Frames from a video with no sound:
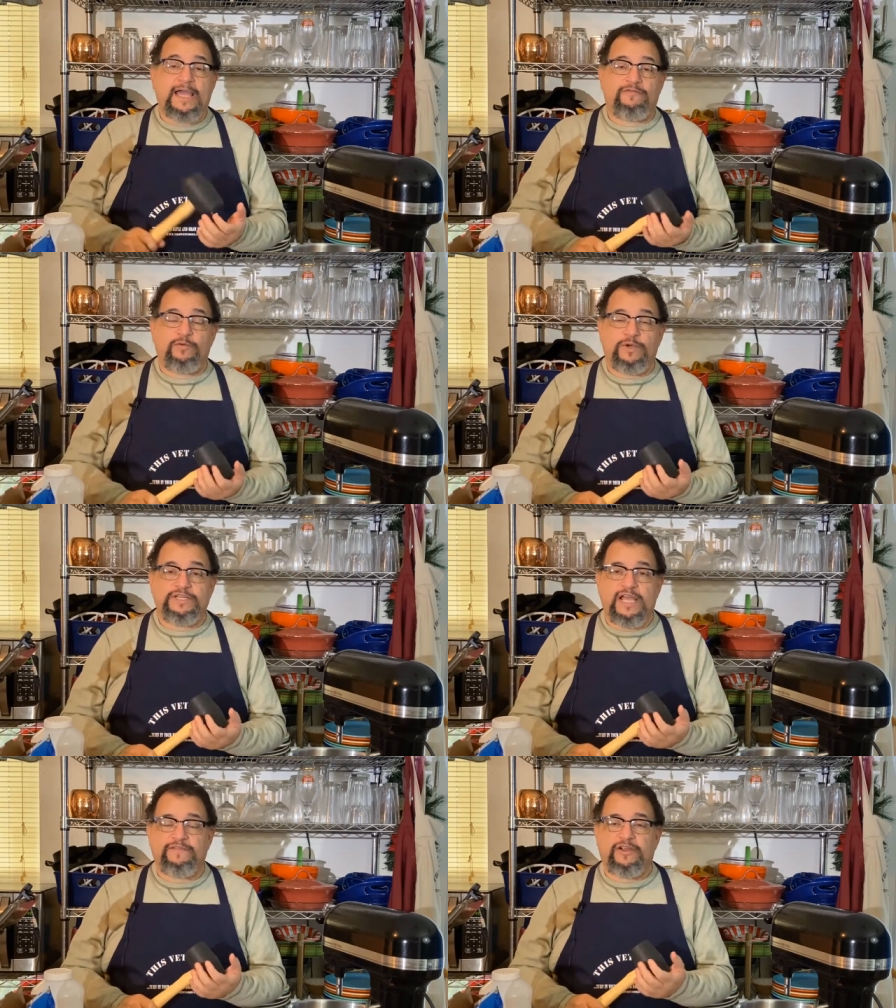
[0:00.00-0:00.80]
Hey
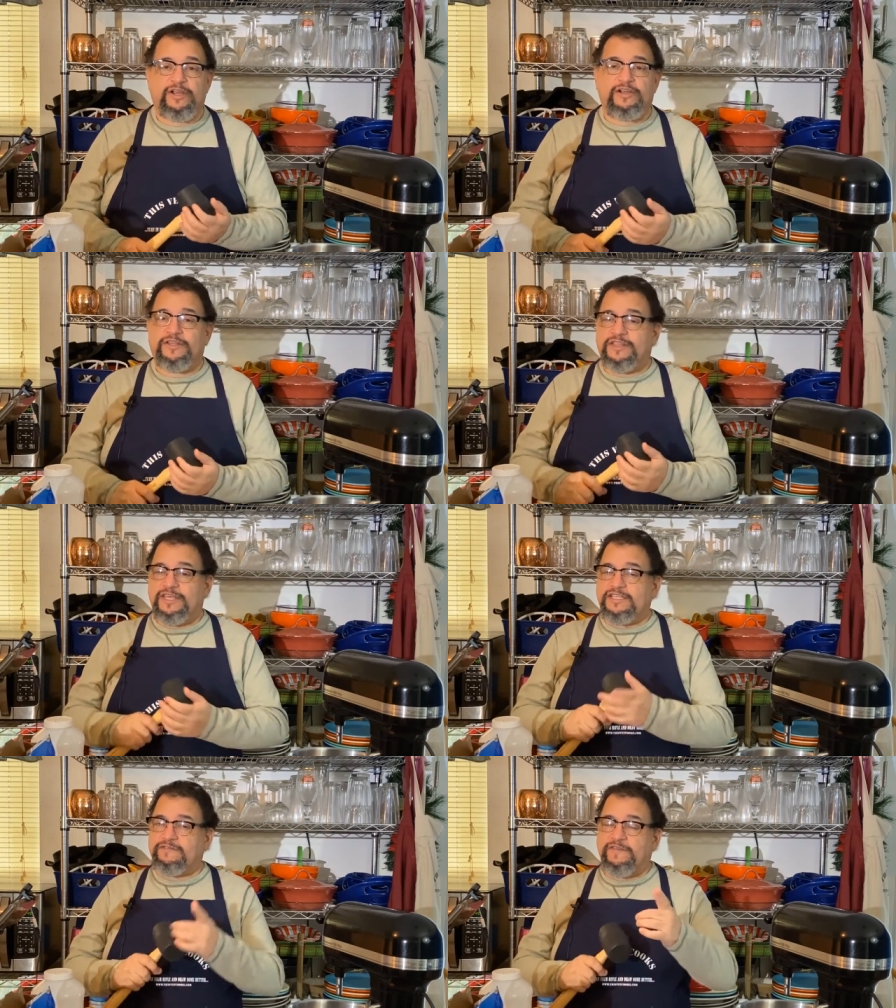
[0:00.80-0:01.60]
everyone, Dave Gare here at
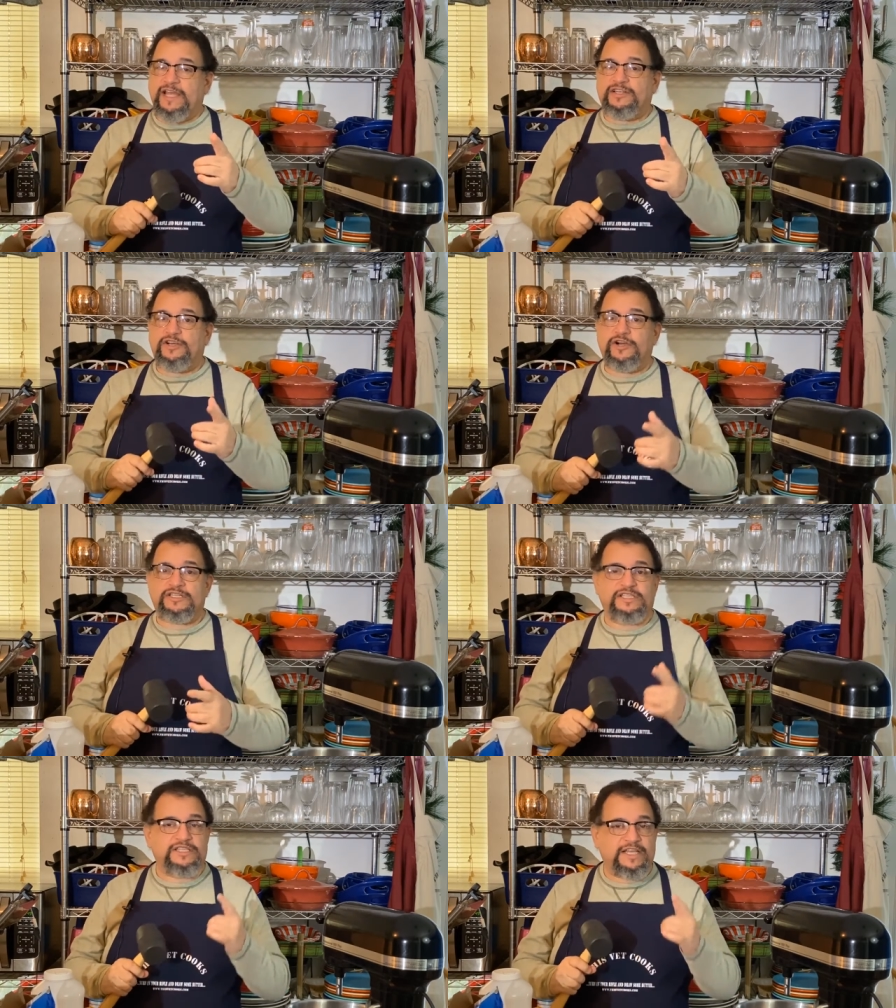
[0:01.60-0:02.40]
This Vet
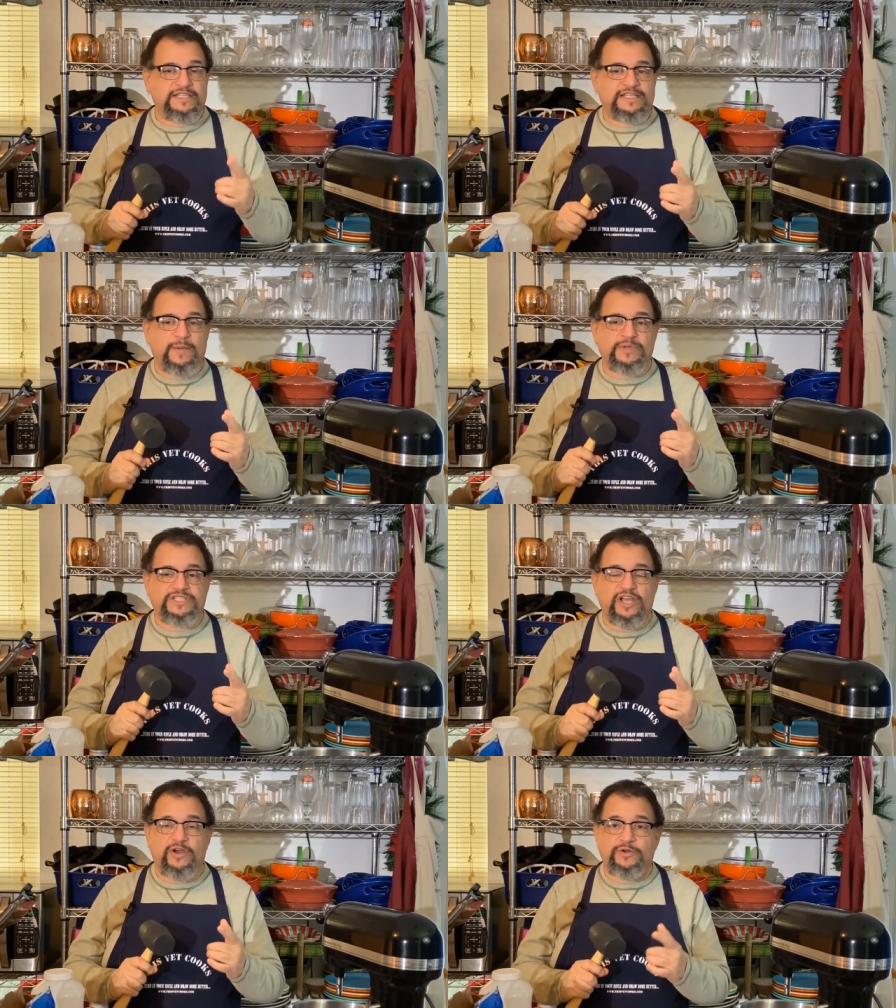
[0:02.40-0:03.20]
Cooks. In this
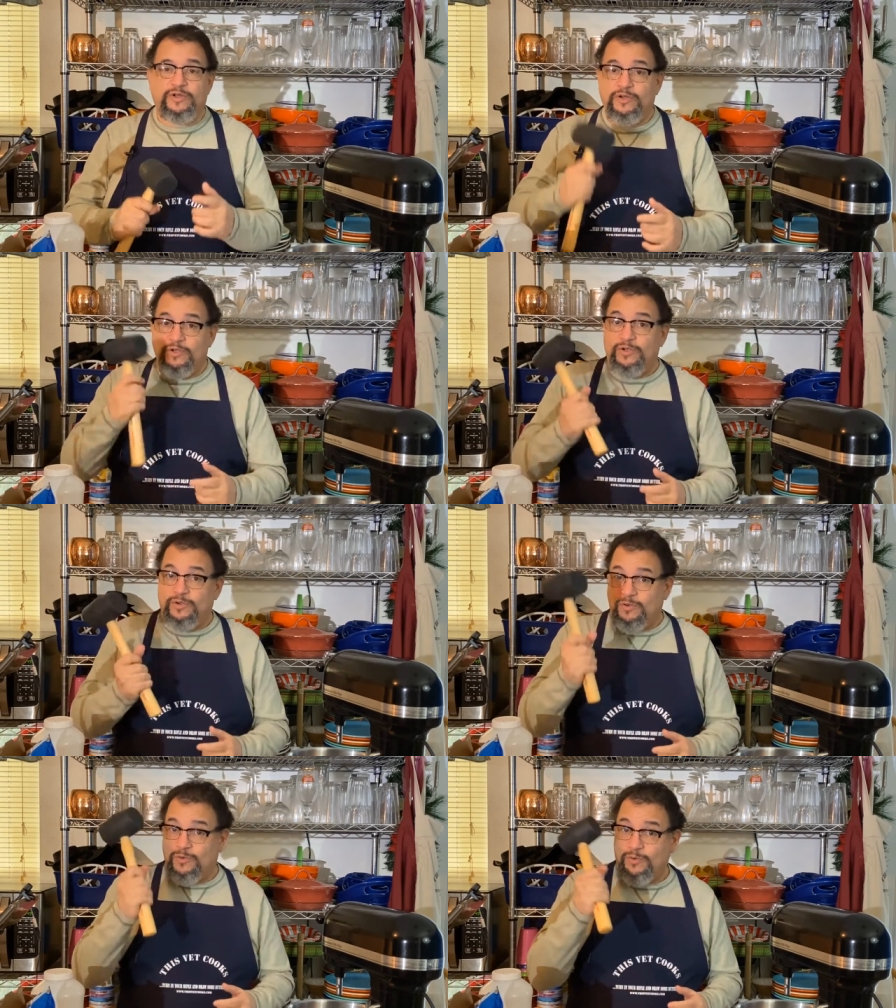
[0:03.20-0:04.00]
episode,
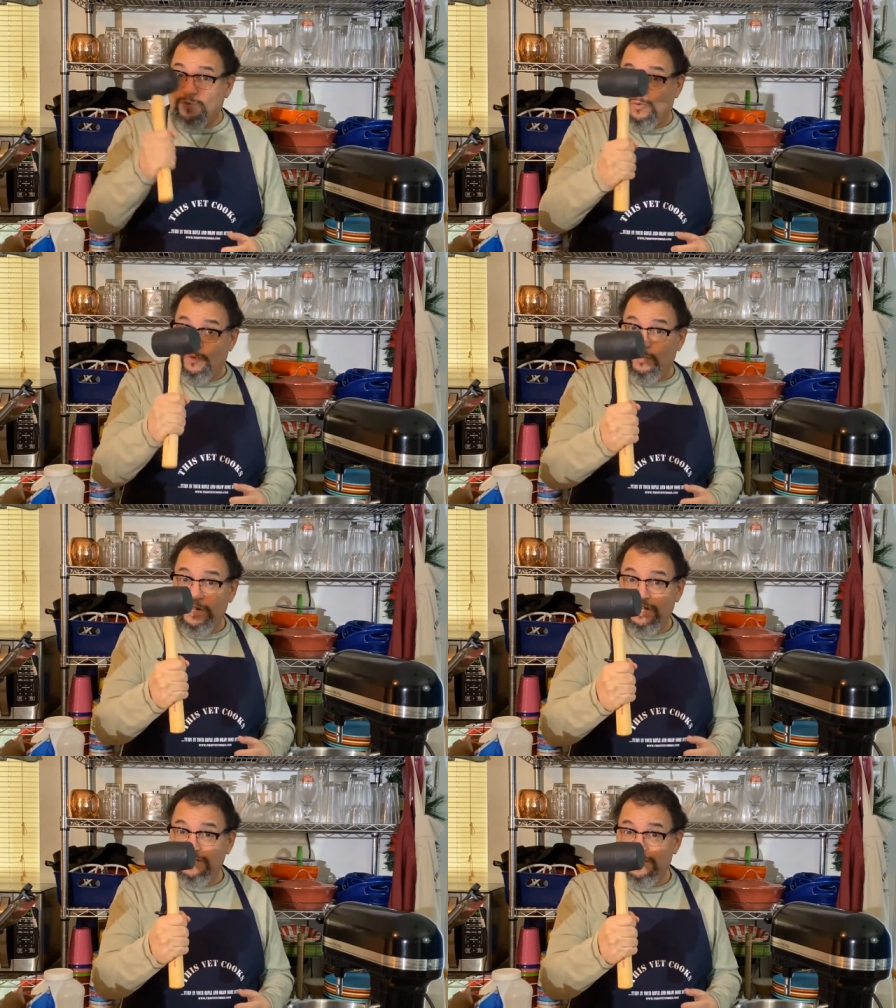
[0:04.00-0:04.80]

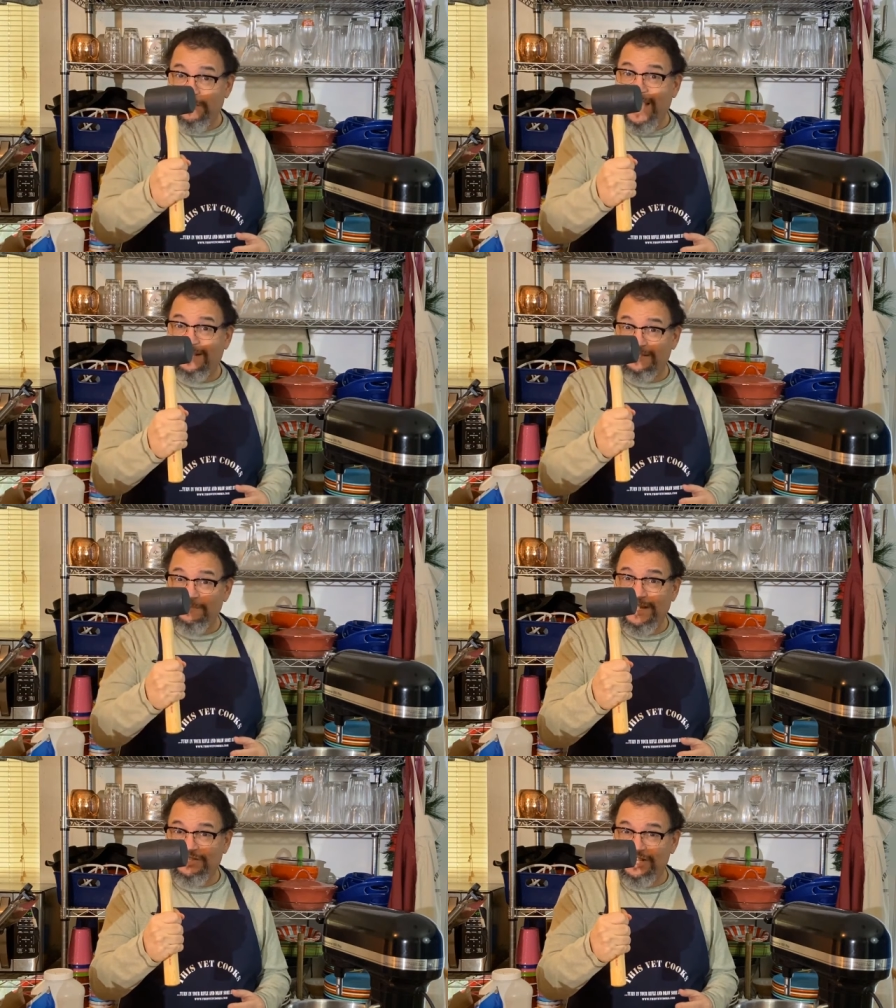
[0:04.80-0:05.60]
we're going to use a mallet
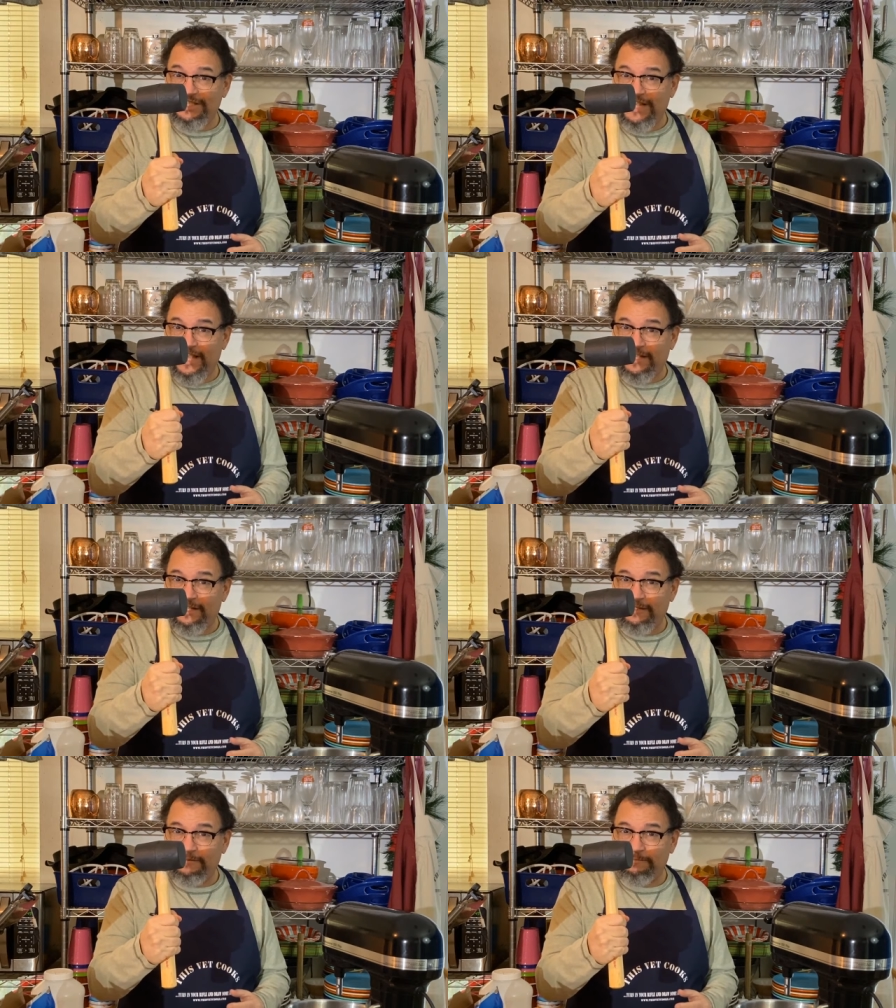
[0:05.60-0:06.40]
to make cheesecake.